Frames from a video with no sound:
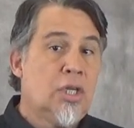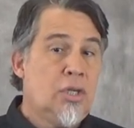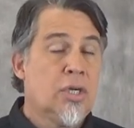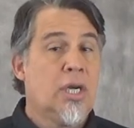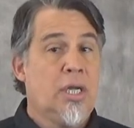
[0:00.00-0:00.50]

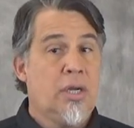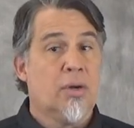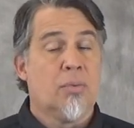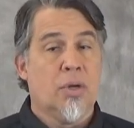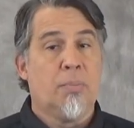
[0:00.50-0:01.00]
You're going to hear
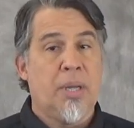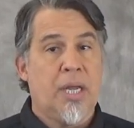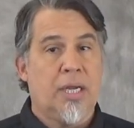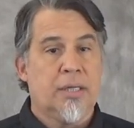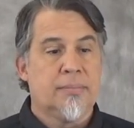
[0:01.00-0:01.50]
a real
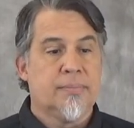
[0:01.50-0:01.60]
bang.